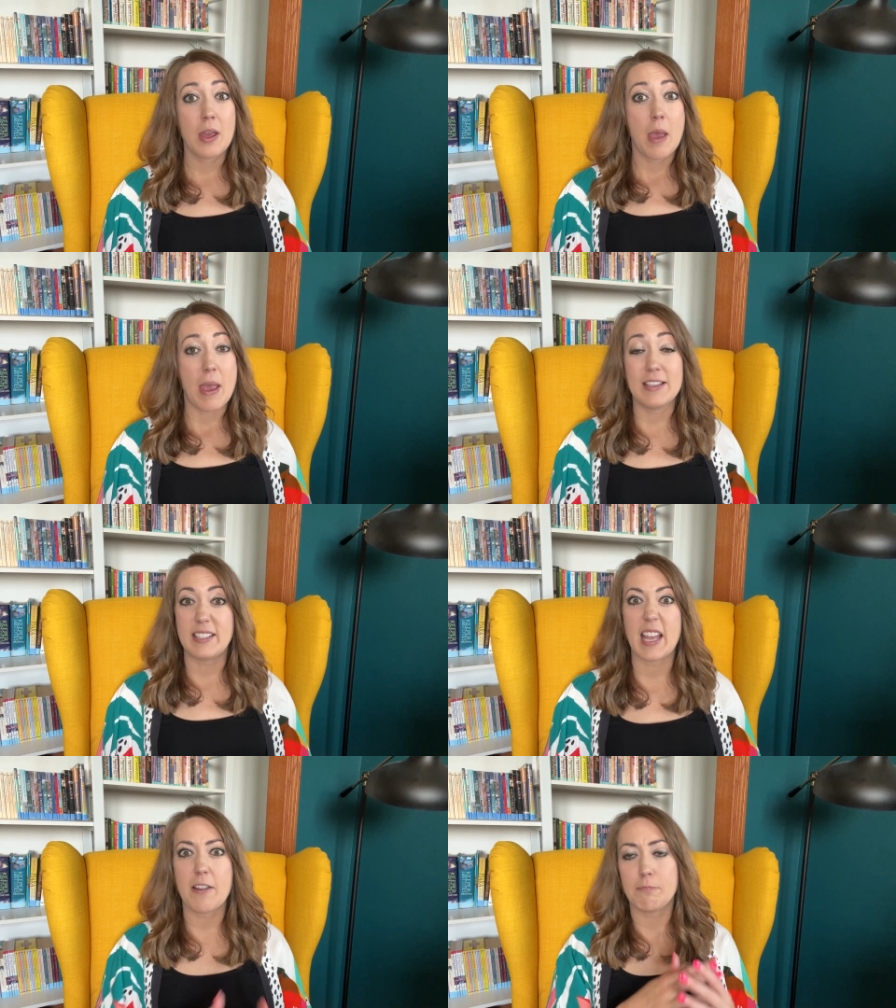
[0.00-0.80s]

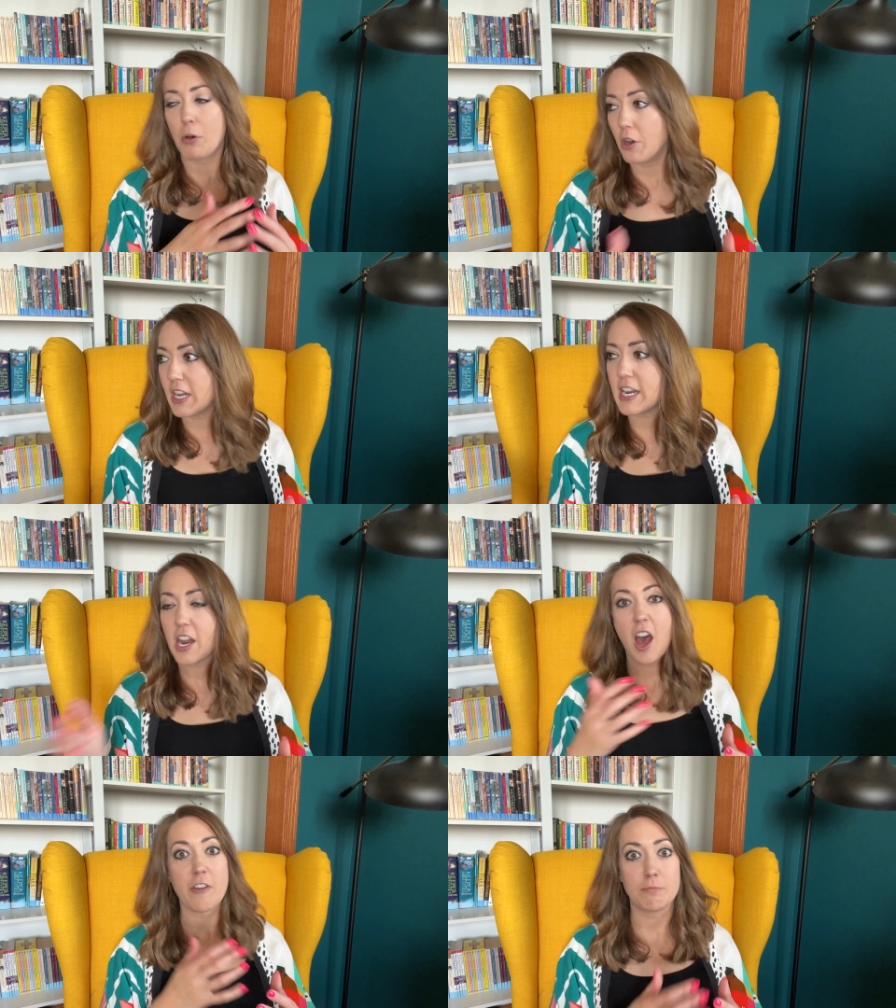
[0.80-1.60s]
Instead of putting it
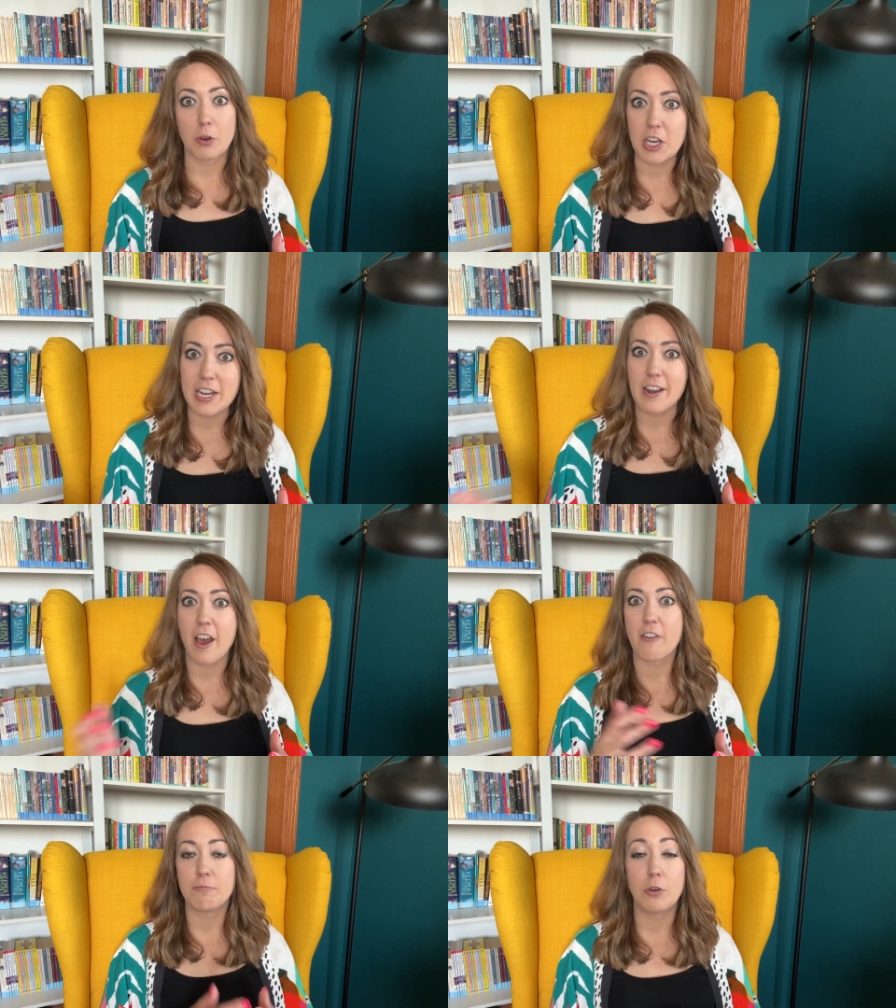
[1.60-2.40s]
off, putting it
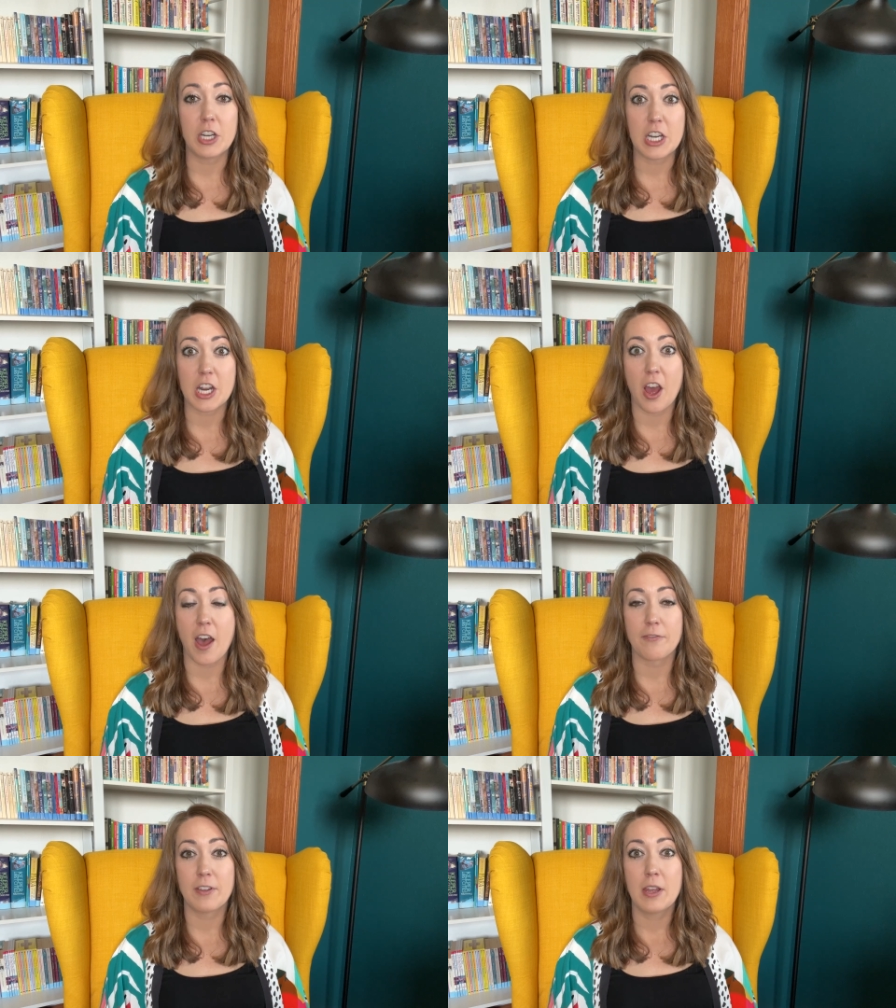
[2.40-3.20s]
off, putting it off.